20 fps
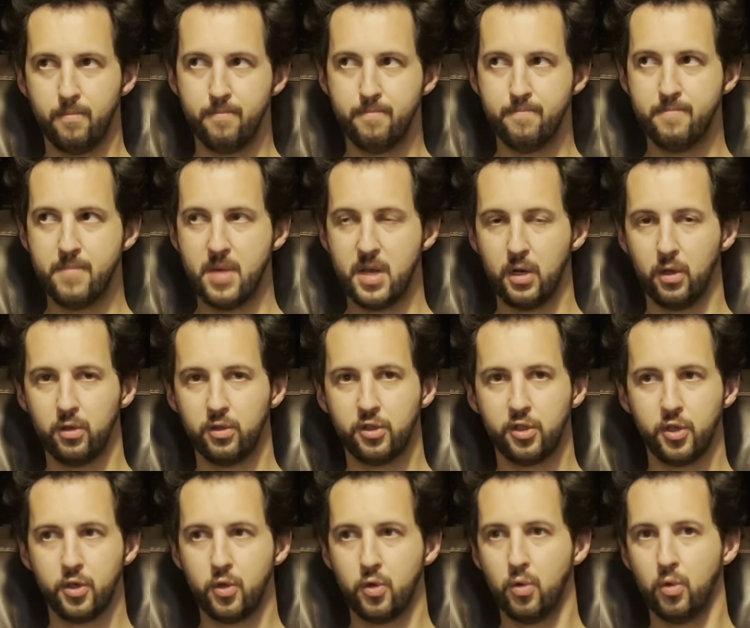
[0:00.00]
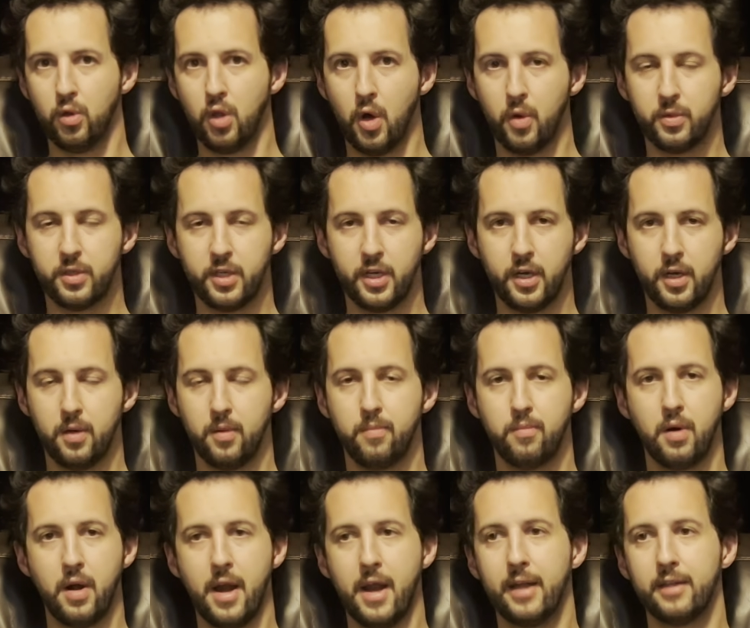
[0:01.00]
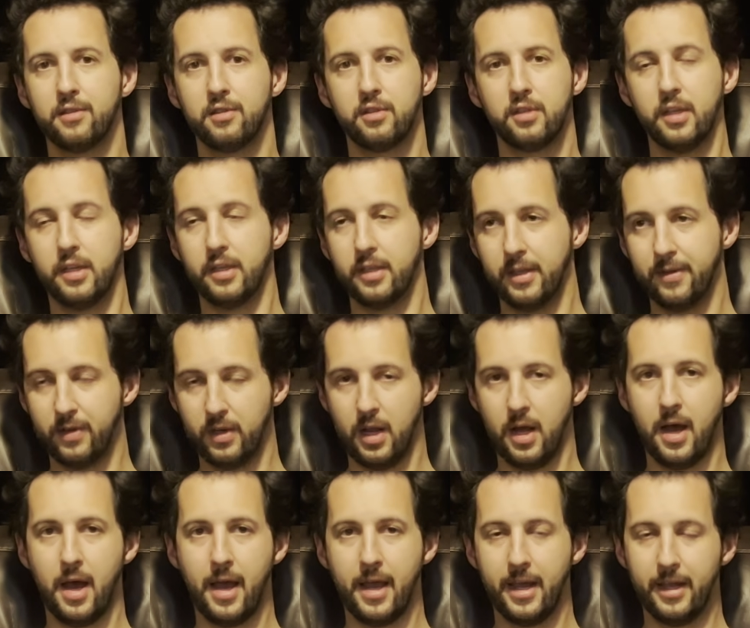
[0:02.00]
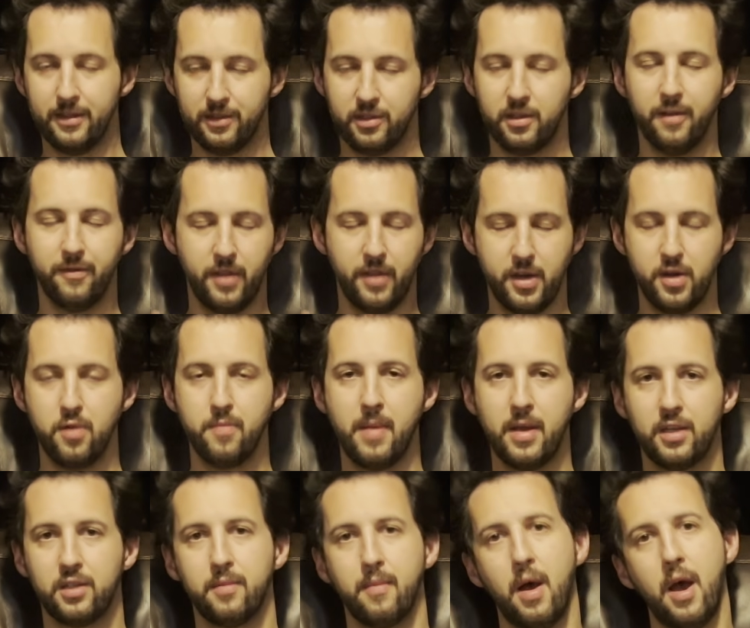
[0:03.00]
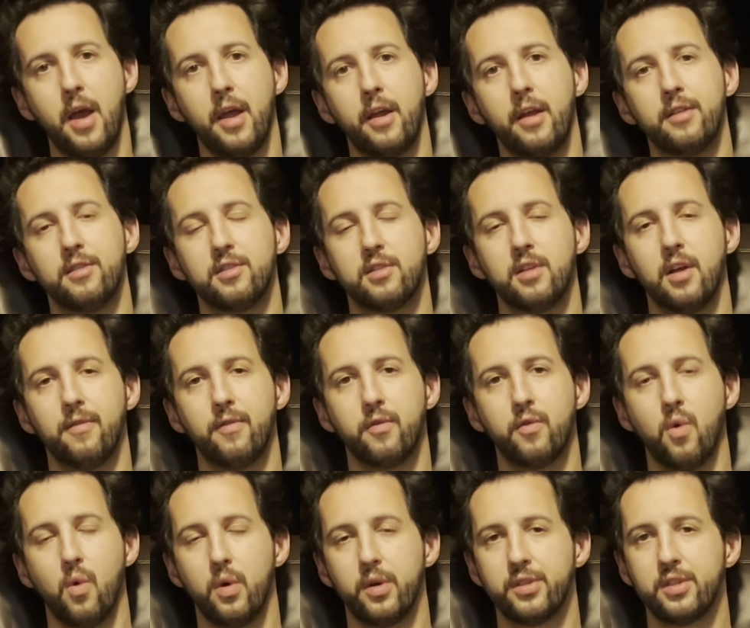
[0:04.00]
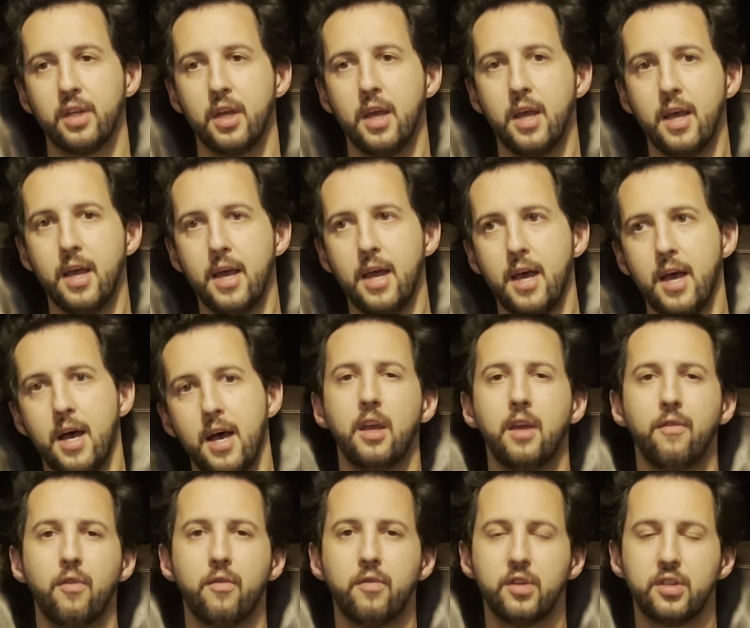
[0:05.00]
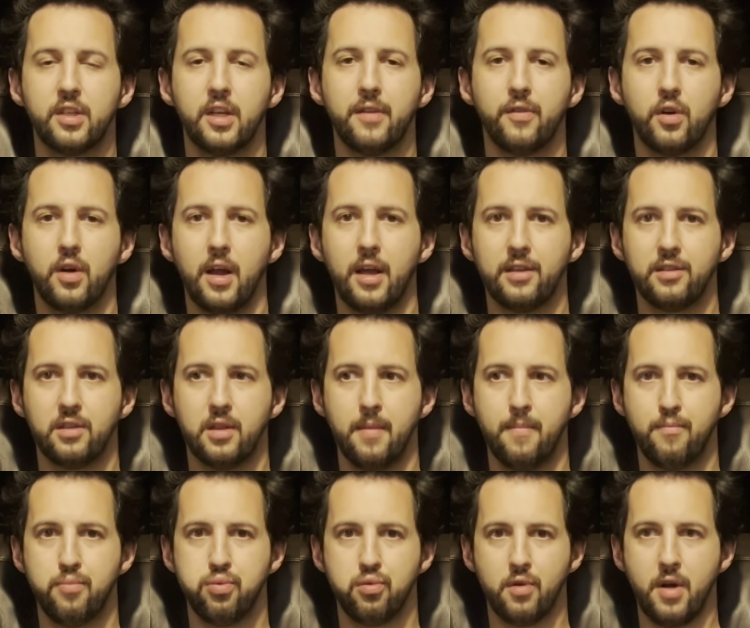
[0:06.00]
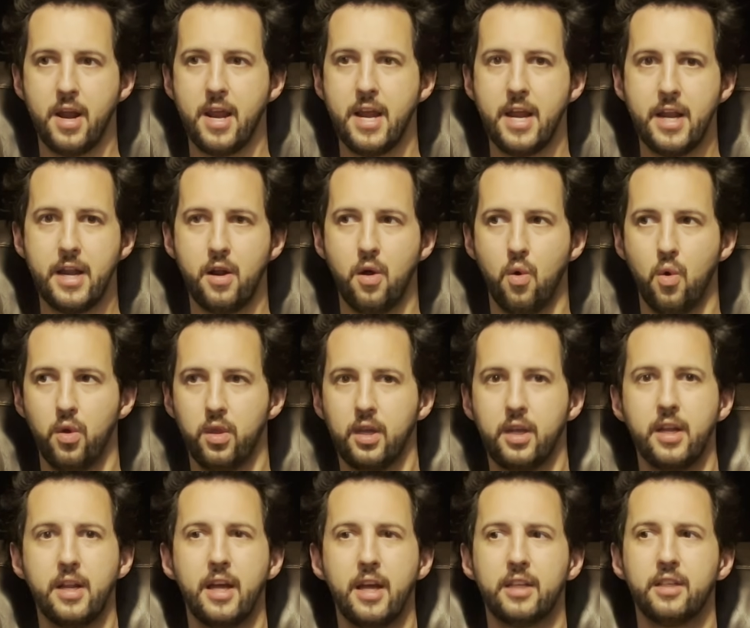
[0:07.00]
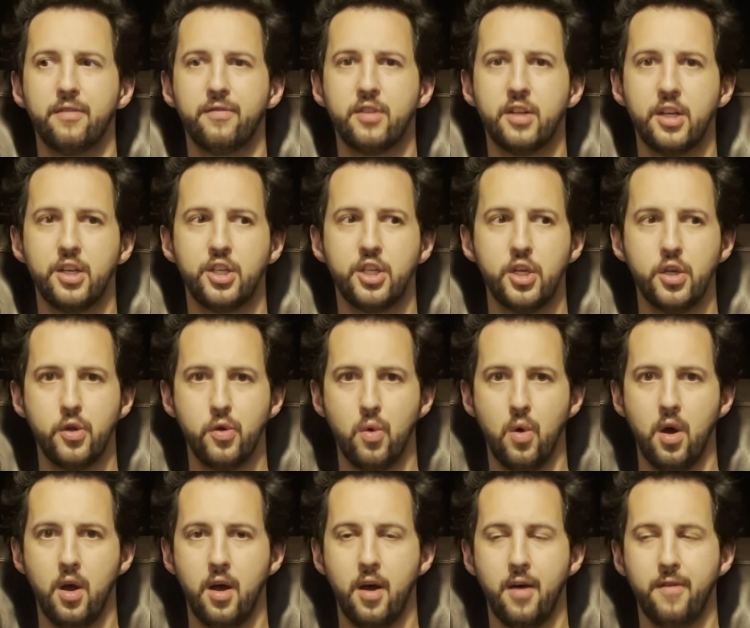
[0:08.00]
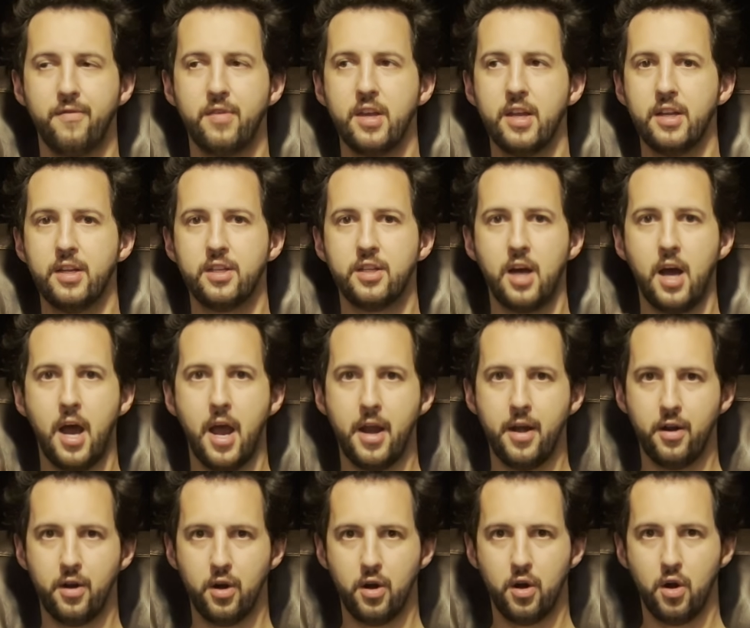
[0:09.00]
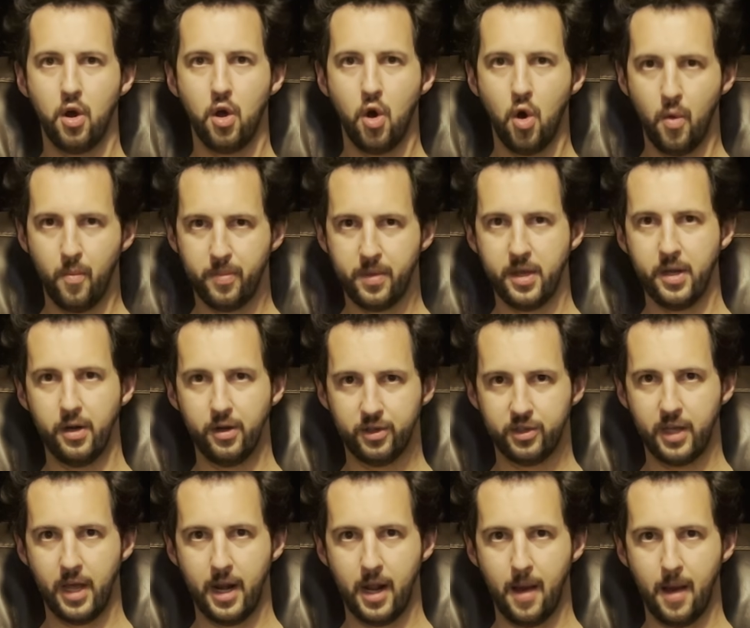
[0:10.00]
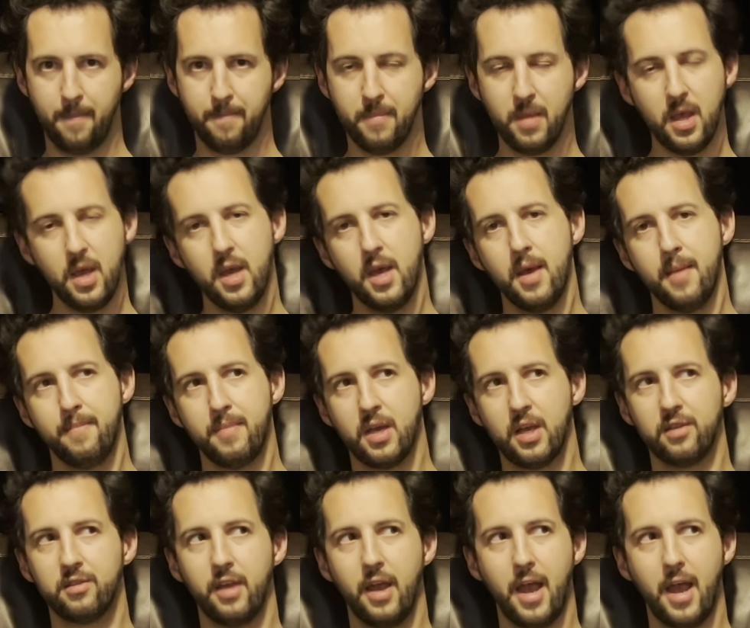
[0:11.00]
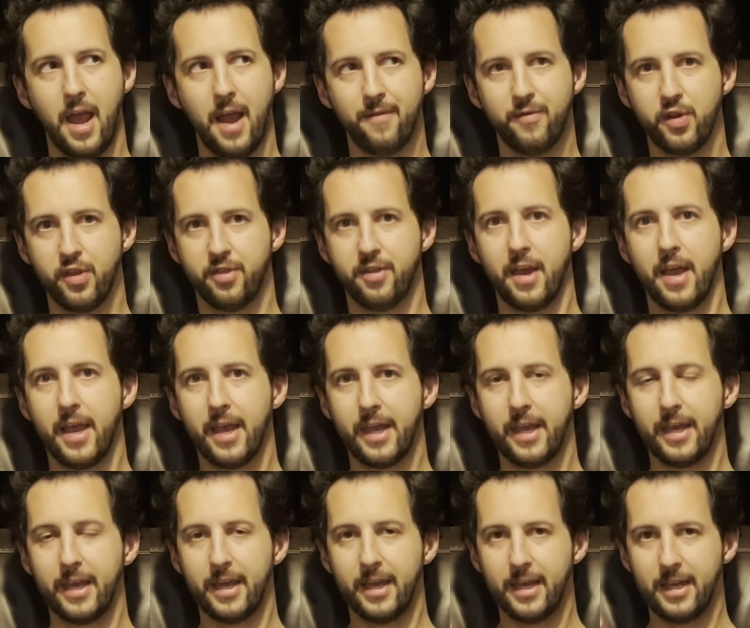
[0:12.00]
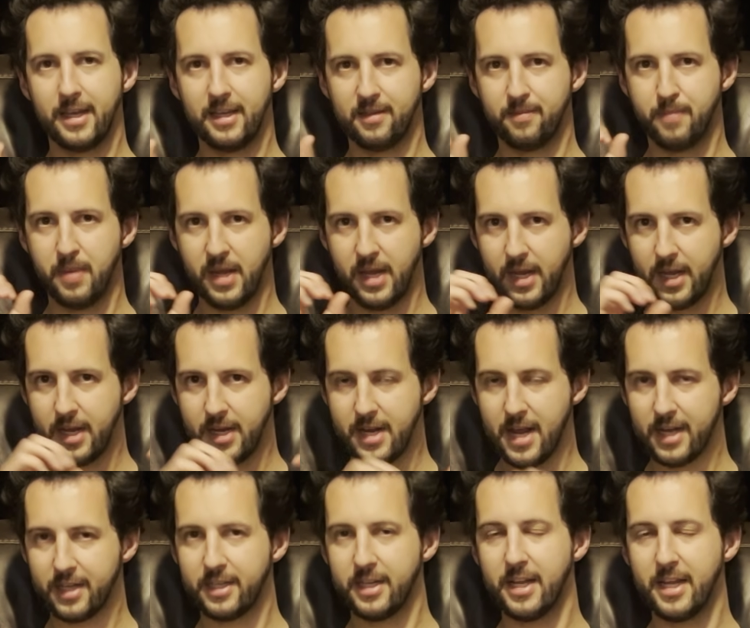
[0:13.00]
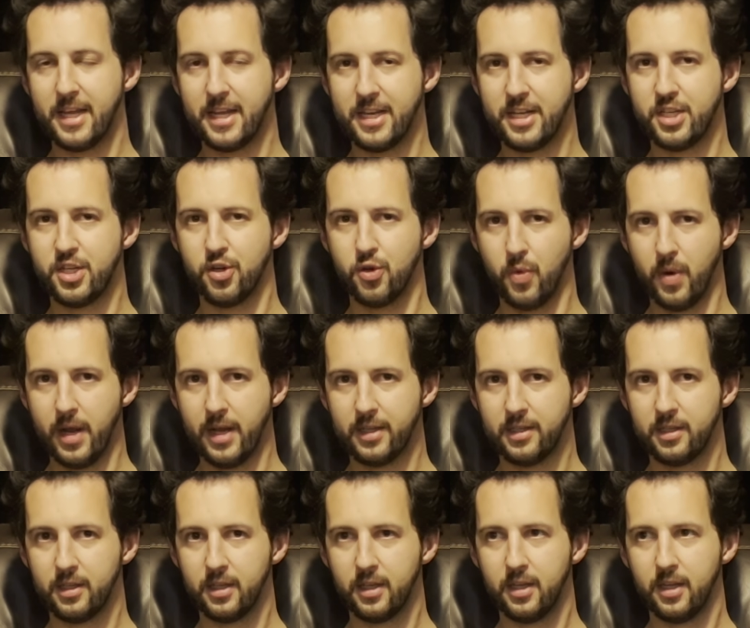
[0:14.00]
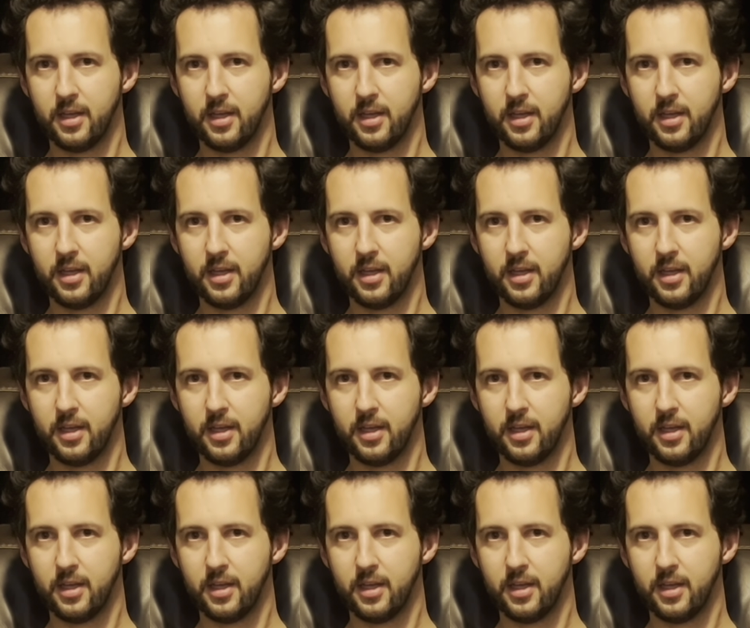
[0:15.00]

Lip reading: middle to low tier brands and even high end stuff. They do make some high end stuff, of course. Think of a receiver as the brain or the connective tissue of the entire home theater setup because everything is being connected into it